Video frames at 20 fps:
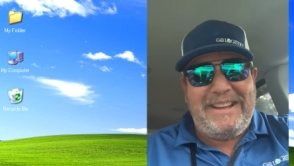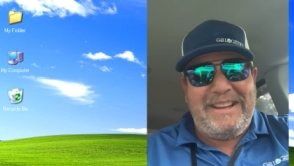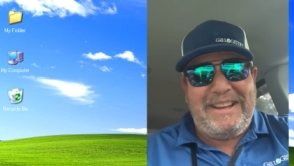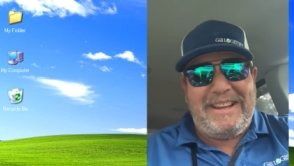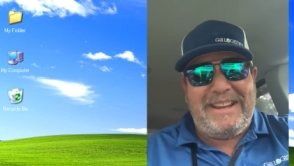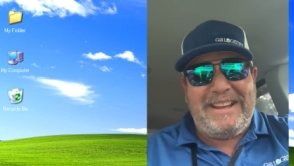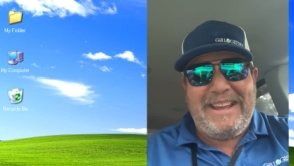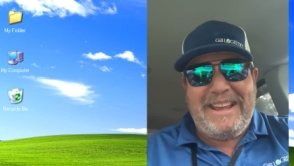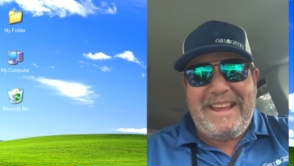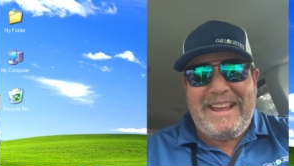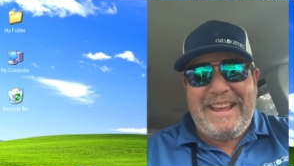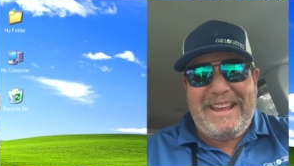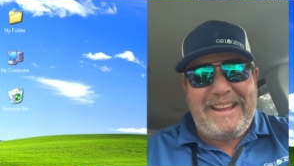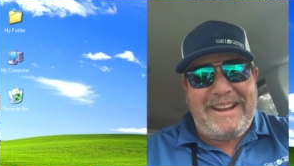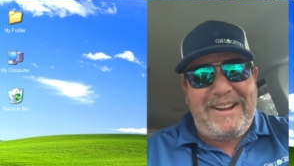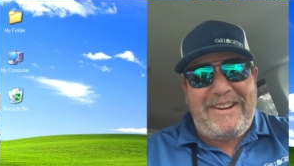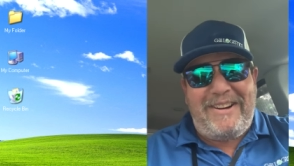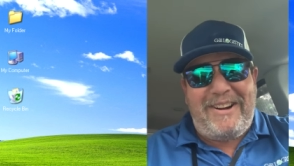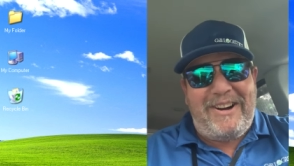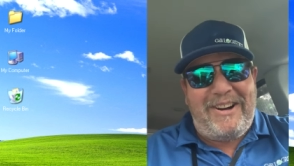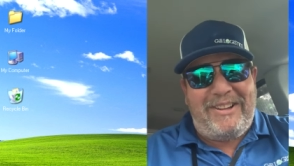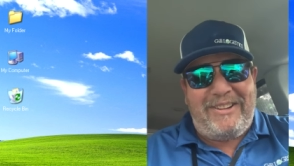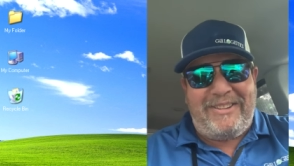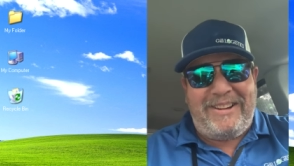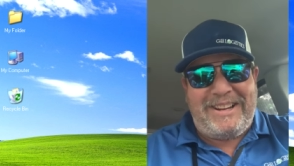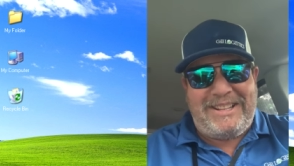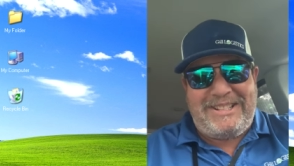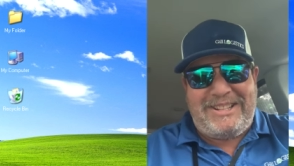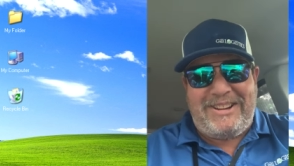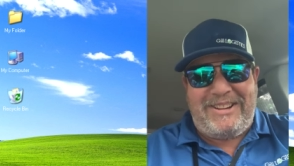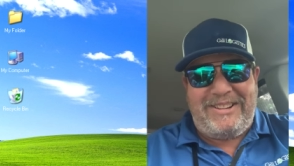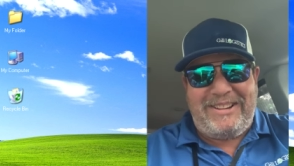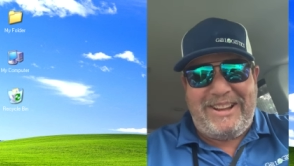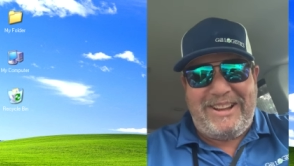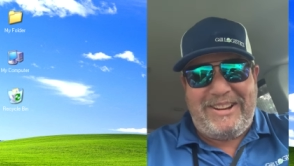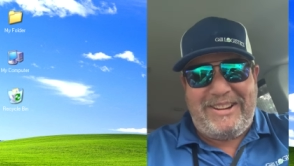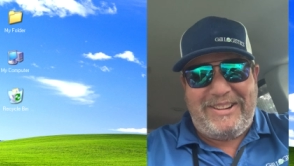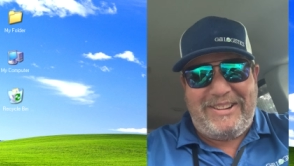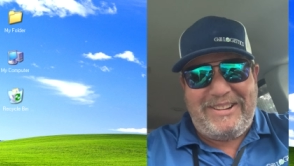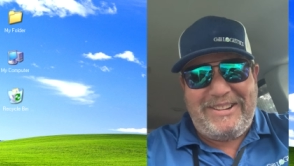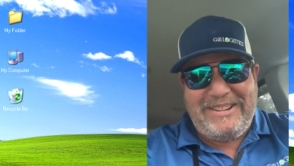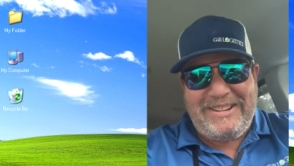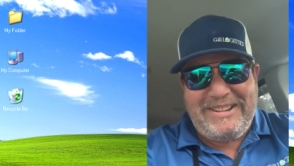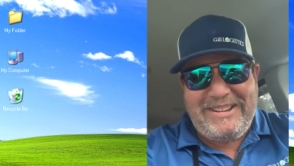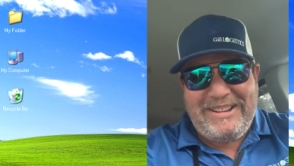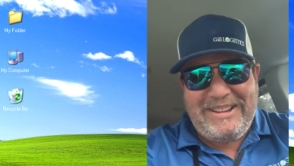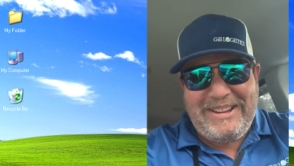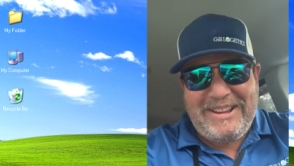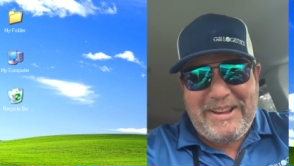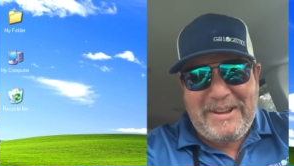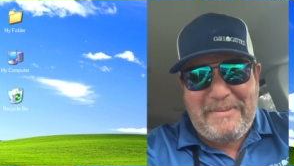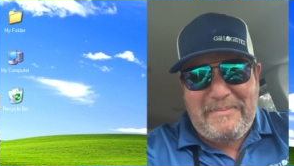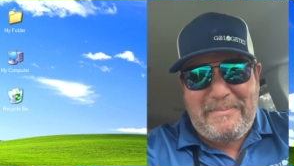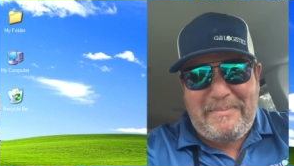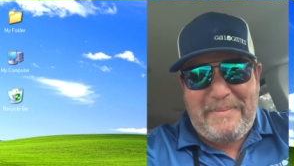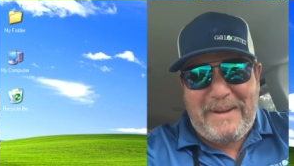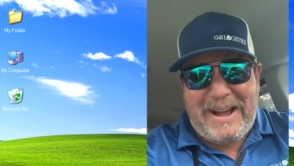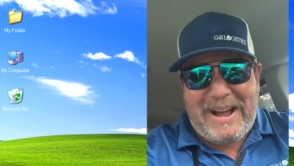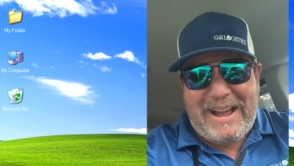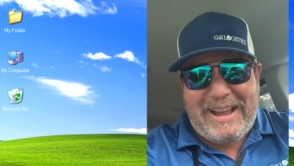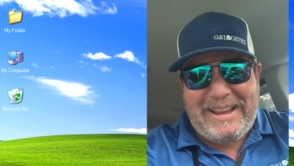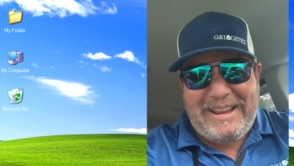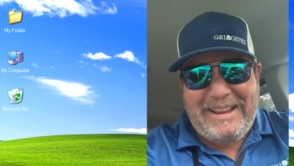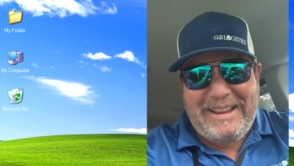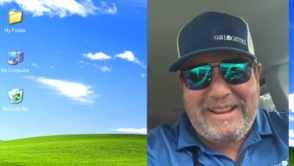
and I'll holler at y'all later. Bye.